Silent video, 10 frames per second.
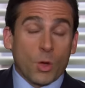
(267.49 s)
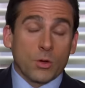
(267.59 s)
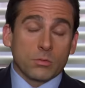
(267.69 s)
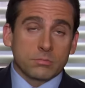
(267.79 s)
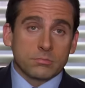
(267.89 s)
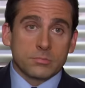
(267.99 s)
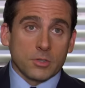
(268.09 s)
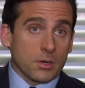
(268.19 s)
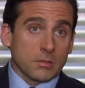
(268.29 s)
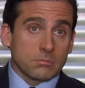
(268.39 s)
Oh,
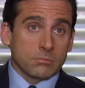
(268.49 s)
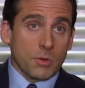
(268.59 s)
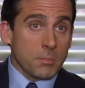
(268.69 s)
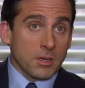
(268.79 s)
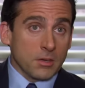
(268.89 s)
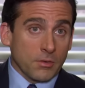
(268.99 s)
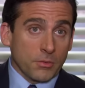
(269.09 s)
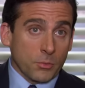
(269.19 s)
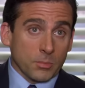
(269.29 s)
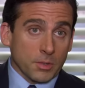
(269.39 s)
sorry, women
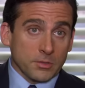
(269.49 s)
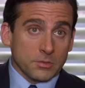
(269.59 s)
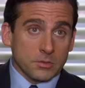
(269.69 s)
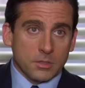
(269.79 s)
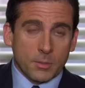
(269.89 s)
of the workplace.